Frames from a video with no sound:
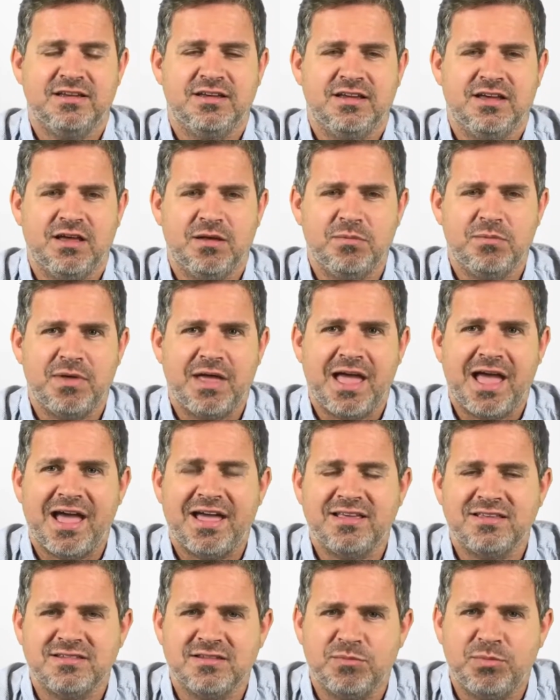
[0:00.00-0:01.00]

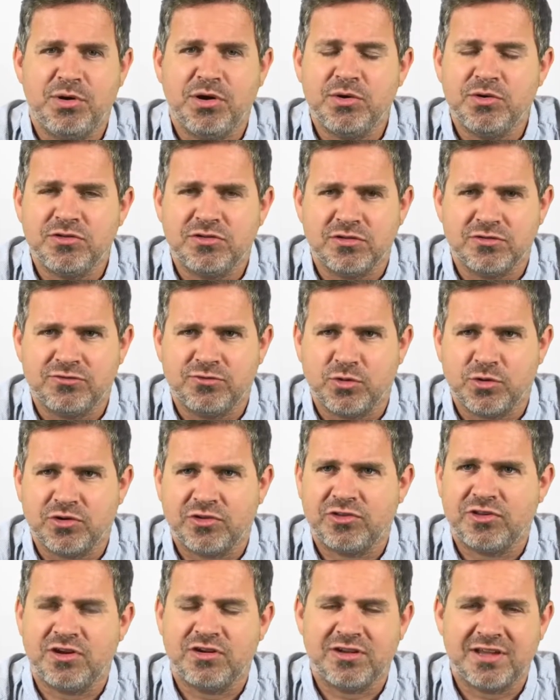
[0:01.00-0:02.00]
As opposed to
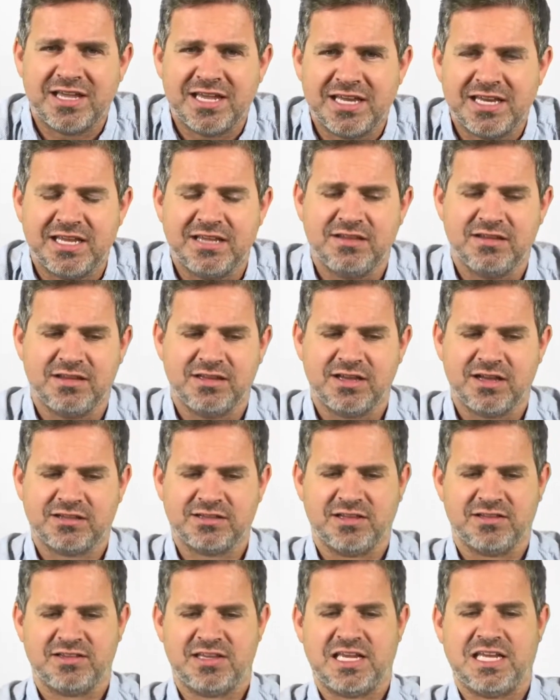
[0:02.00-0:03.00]
forced air heating.
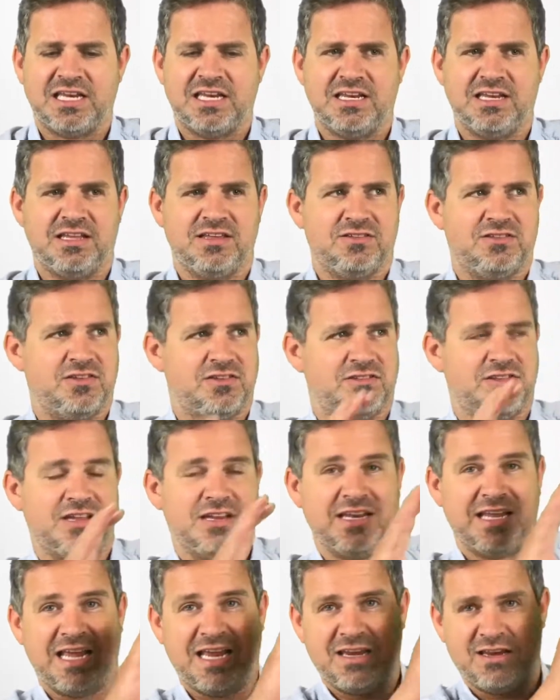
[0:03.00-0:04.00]
Ductless heating is just
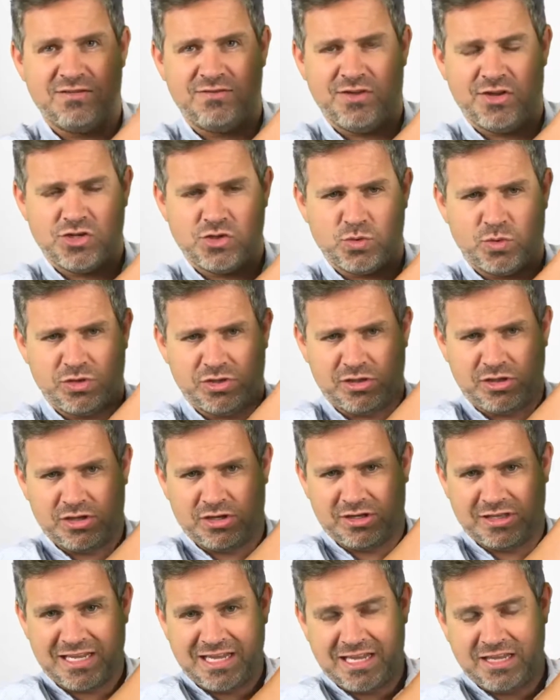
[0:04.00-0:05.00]
an individual
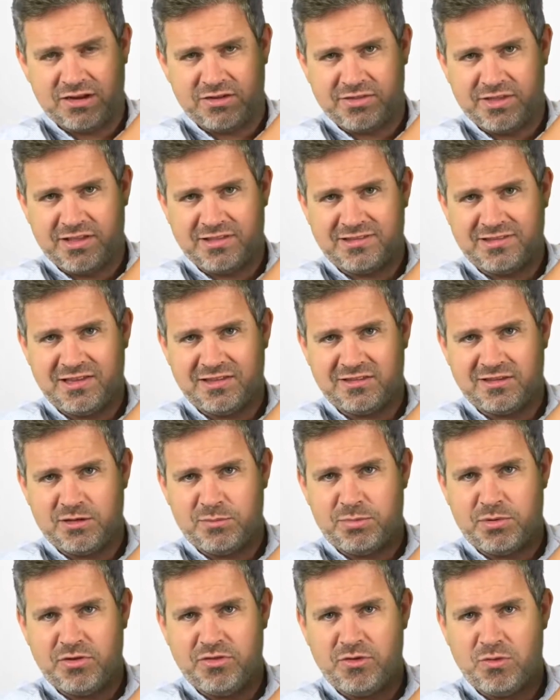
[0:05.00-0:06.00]
little heater that sits
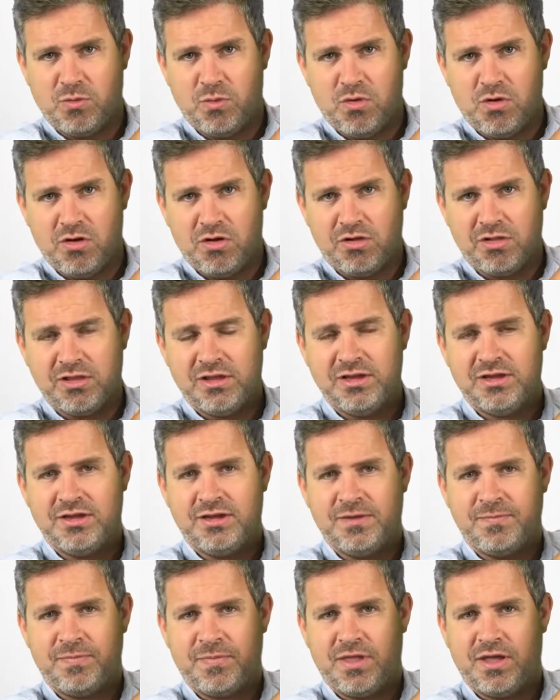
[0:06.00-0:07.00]
up on the wall
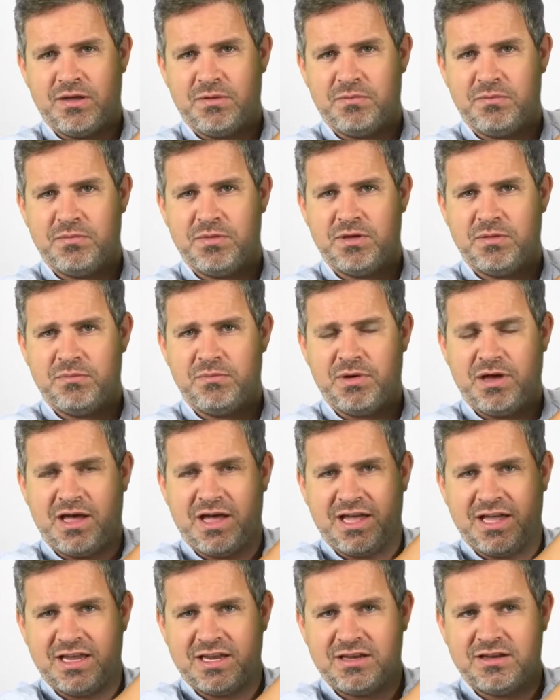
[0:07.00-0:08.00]

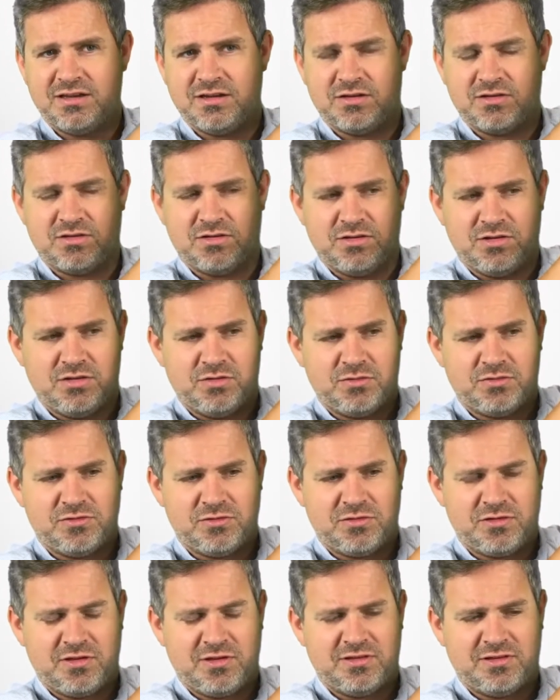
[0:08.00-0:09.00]
behind, or
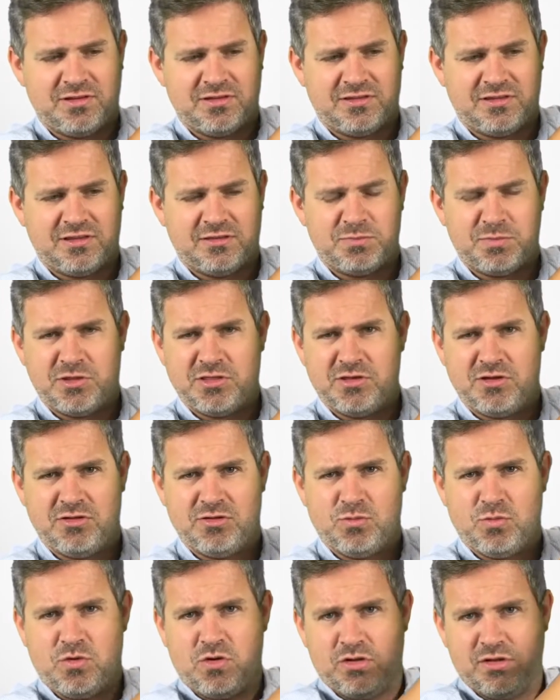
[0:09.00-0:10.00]
it's put on
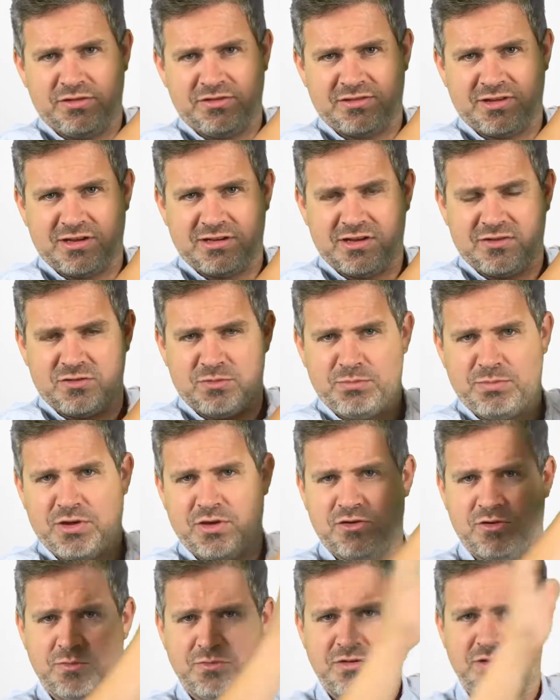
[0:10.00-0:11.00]
the wall inside different
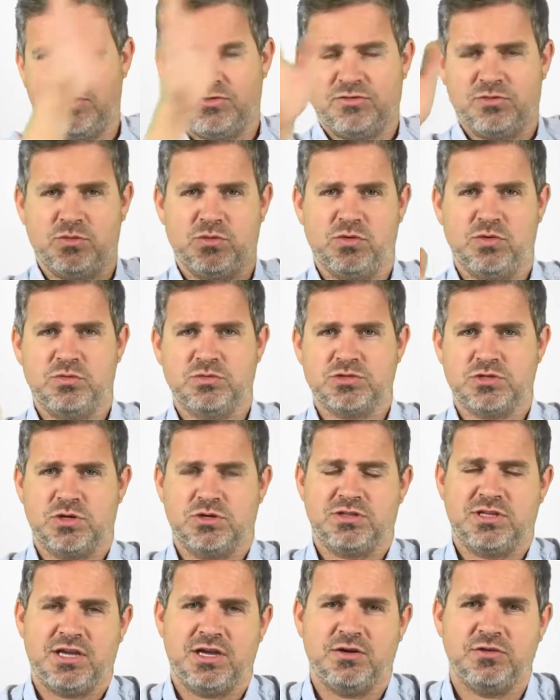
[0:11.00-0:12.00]
bedrooms and different rooms throughout
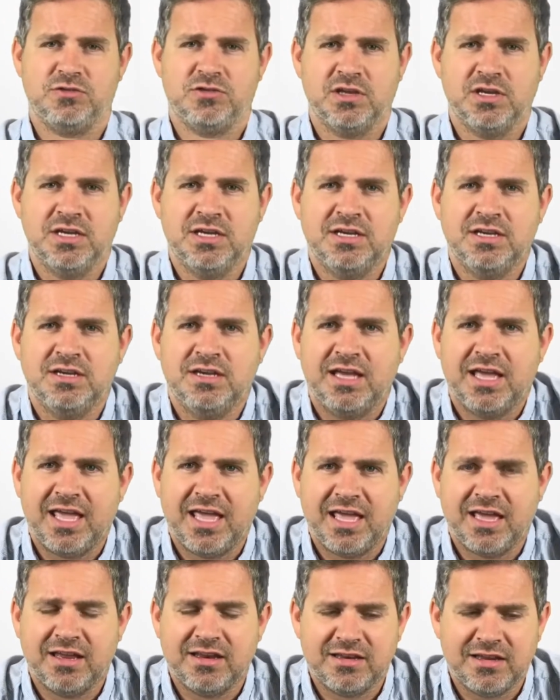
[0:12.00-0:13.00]
the house,
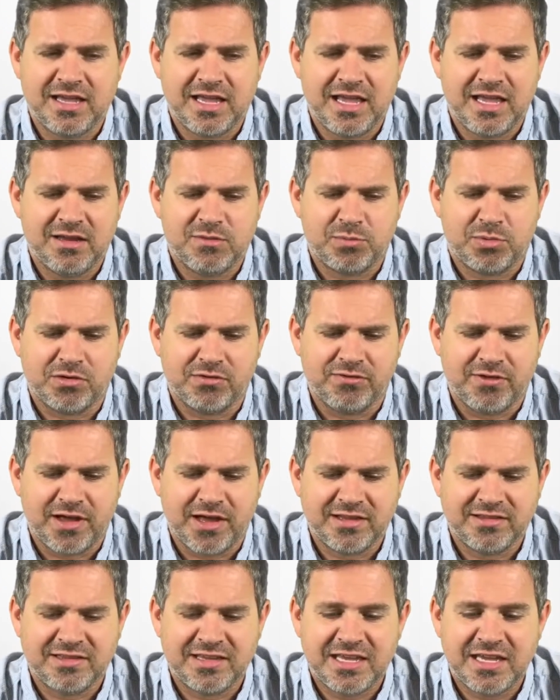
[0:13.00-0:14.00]
and it
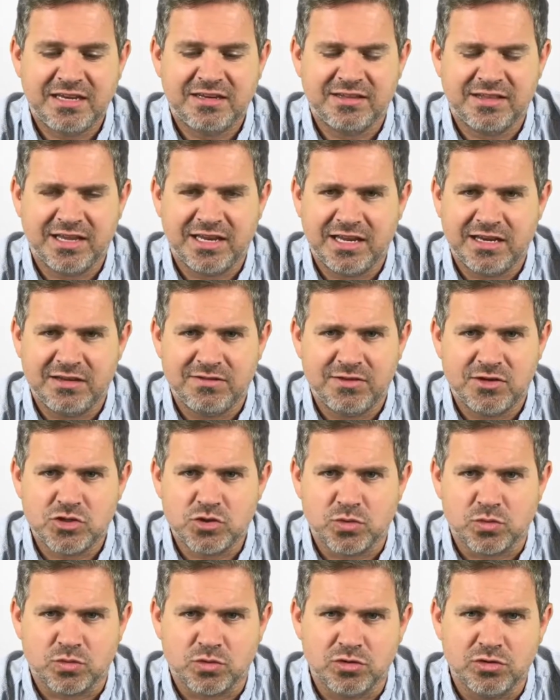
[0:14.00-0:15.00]
provides heat to that
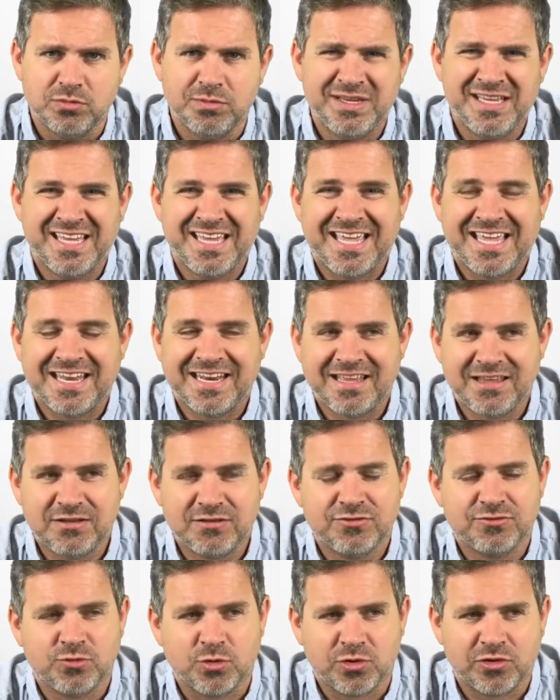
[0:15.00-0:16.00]
individual room. It
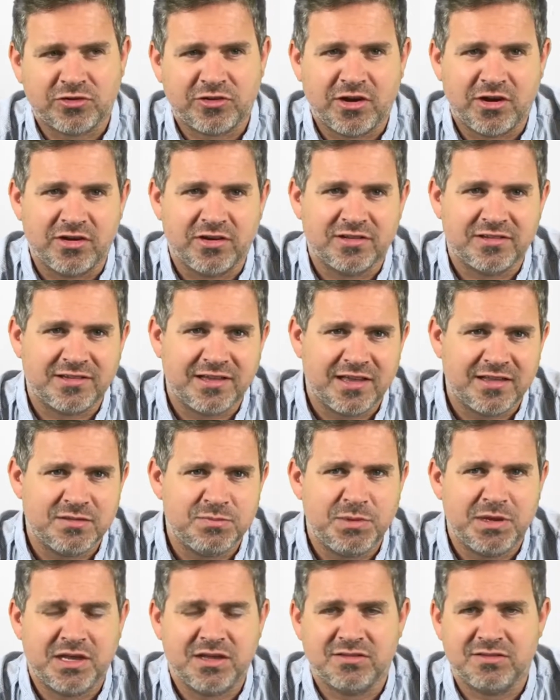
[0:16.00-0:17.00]
is forced air in a sense
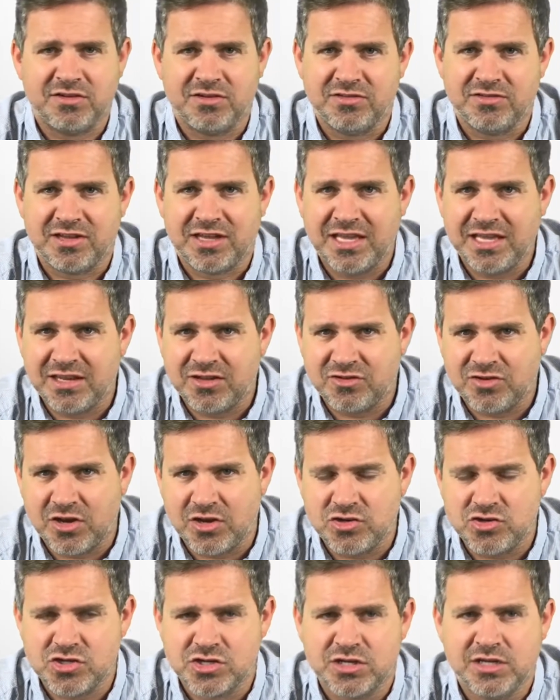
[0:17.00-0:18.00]
because there is a heat
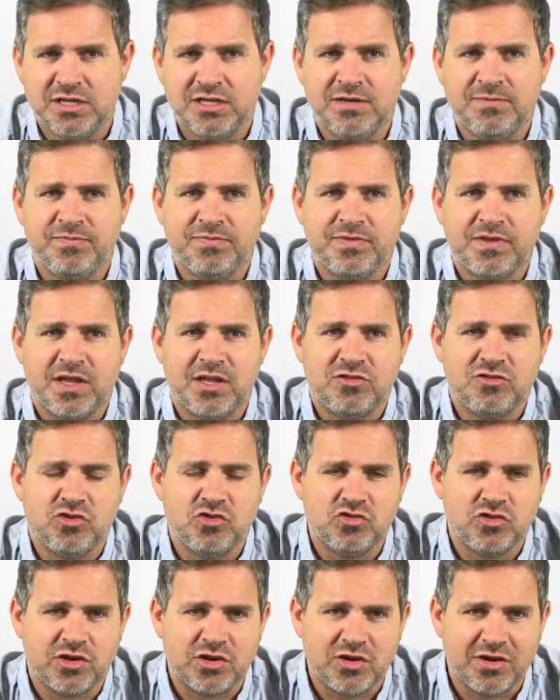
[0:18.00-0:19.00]
exchanger. It's
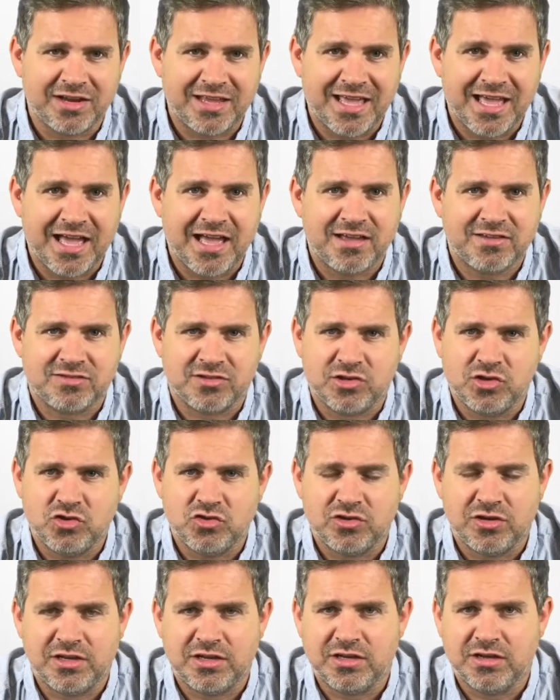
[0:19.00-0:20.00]
usually not gas. They're
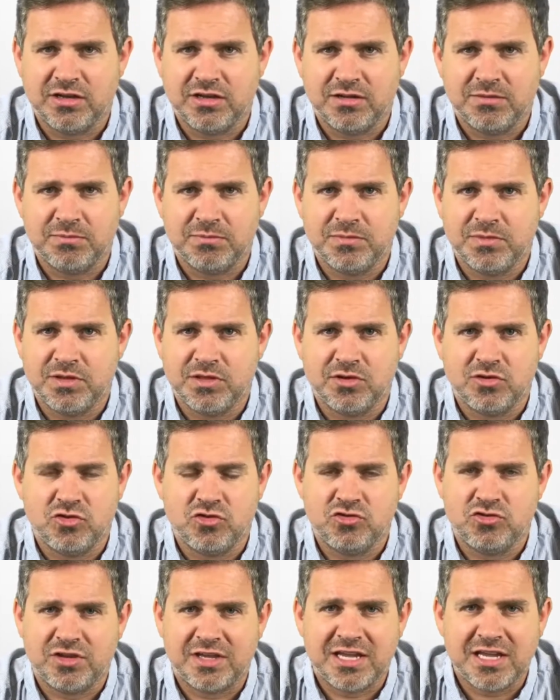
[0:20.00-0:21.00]
usually
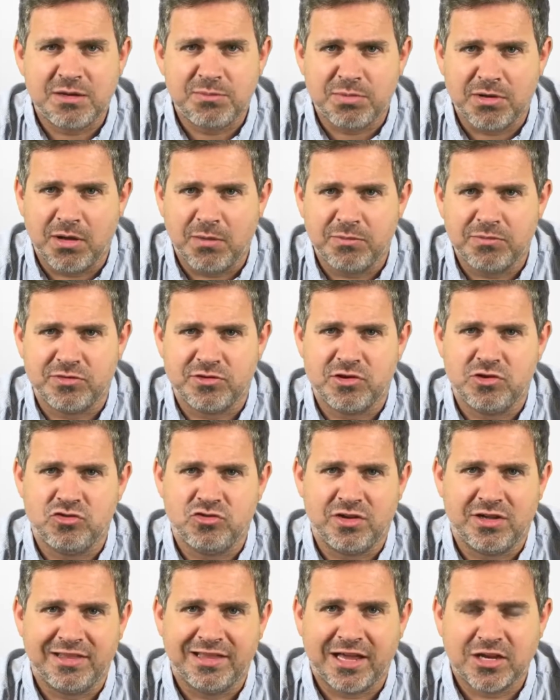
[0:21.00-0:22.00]
heat pumps. They're
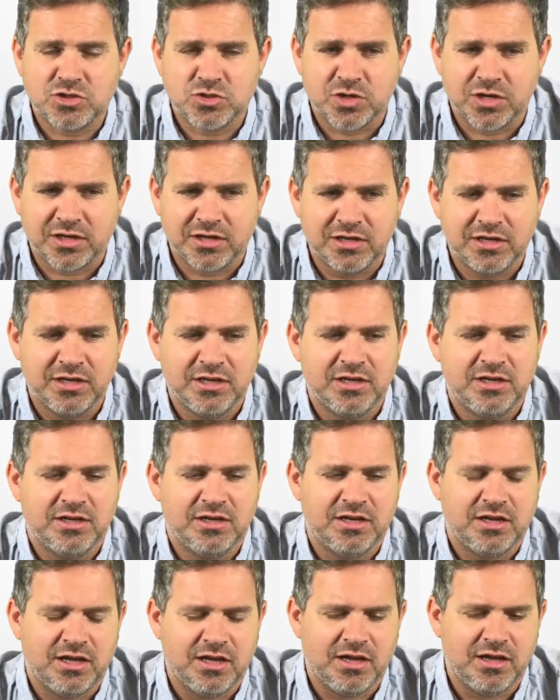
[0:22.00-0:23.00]
usually electric,
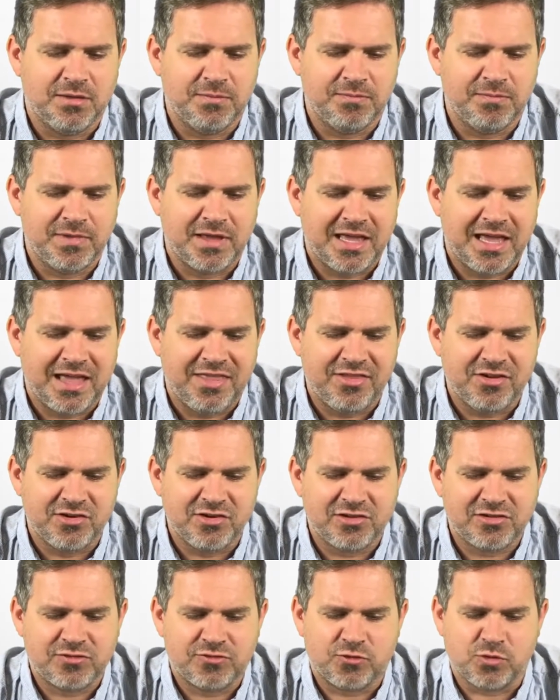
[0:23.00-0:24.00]
and they're
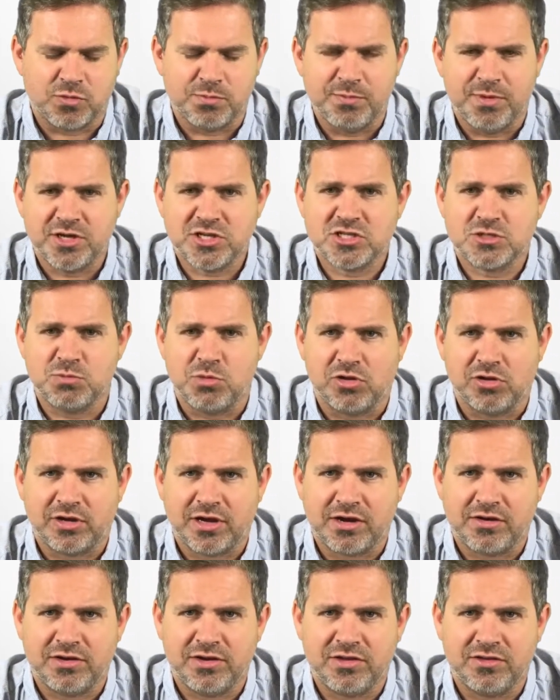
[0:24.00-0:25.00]
just for much smaller
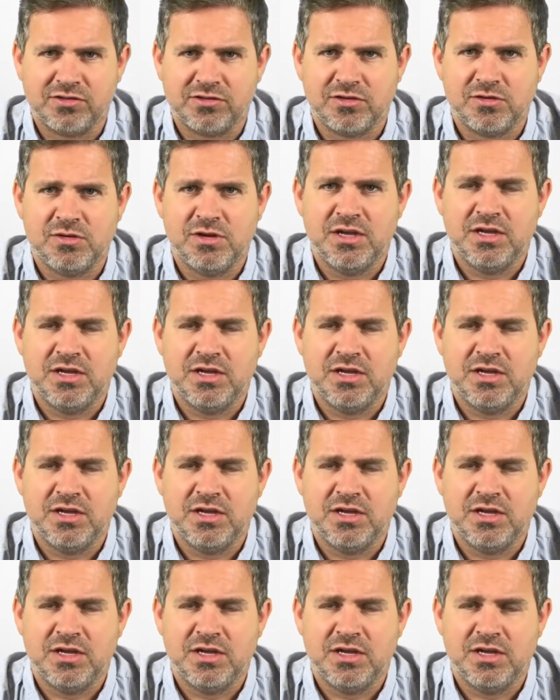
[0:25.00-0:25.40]
areas. So